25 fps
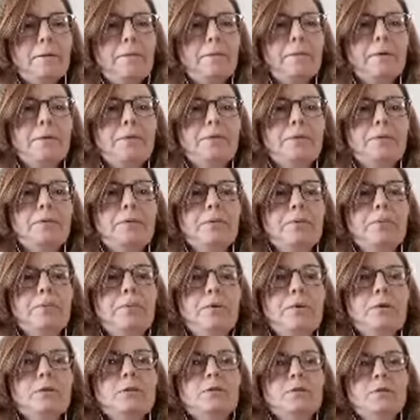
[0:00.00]
but
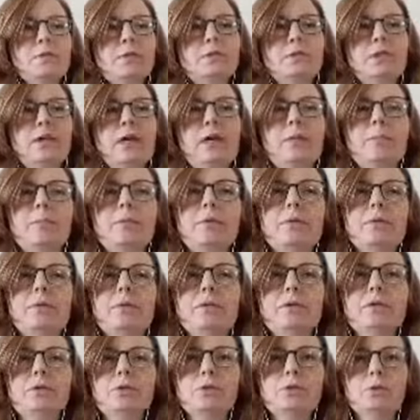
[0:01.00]
most of the time
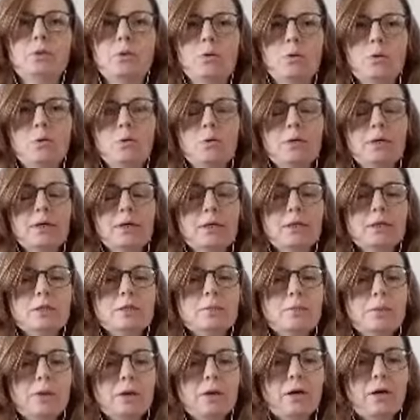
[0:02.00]
the struggle
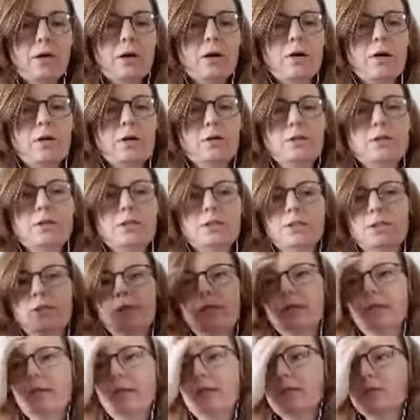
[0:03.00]
is because
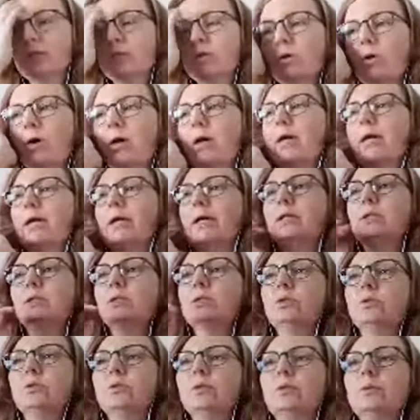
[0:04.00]
they're trying
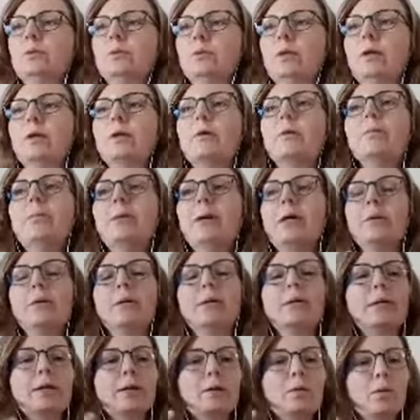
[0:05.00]
to, they're
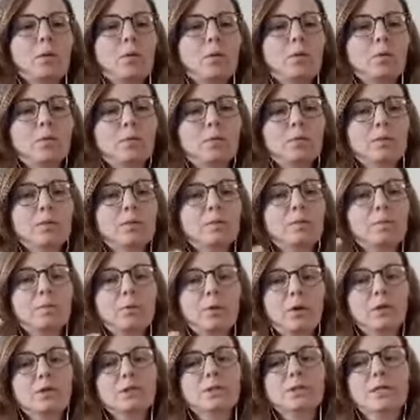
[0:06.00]
comparing their own
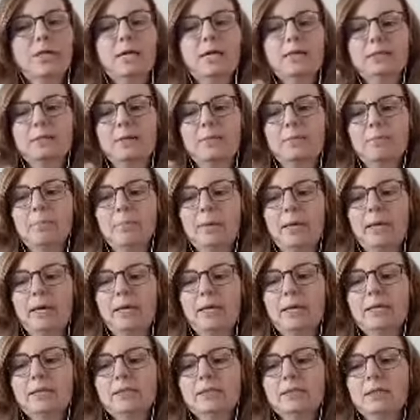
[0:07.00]
process and
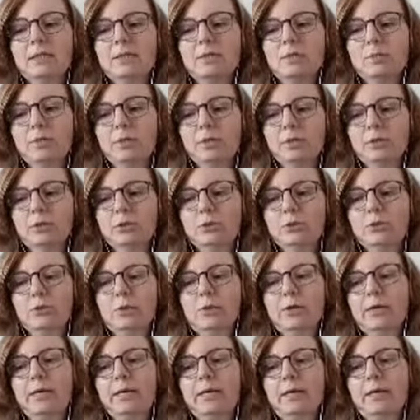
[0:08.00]
pace and what they're
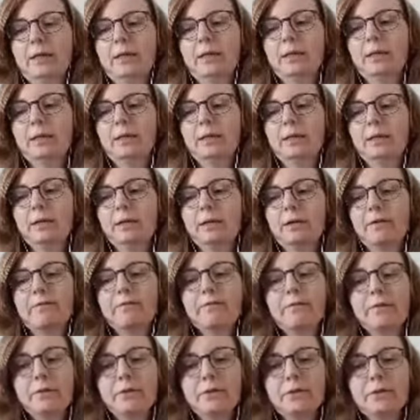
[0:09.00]
doing and, and, and their
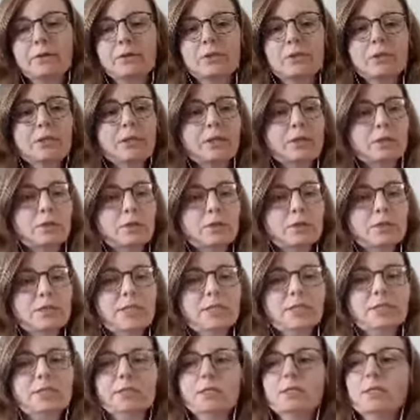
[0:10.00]
failures and their
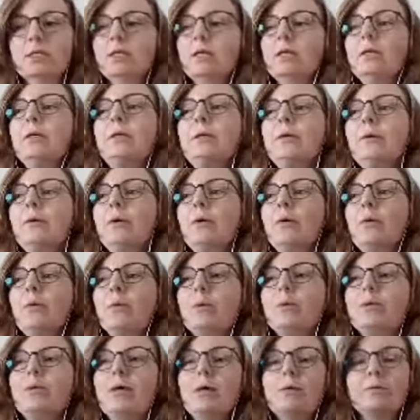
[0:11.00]
successes
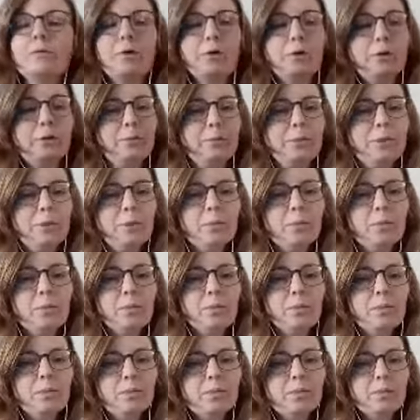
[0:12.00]
with that of other
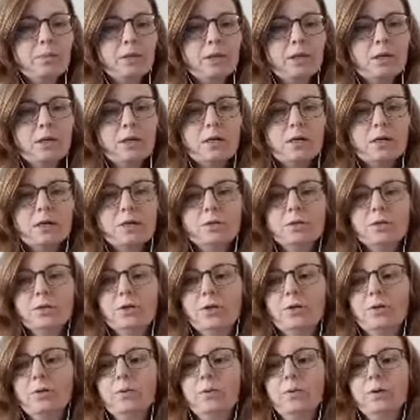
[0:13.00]
people.
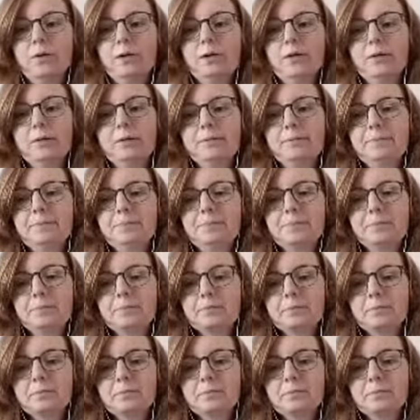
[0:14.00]
So, um,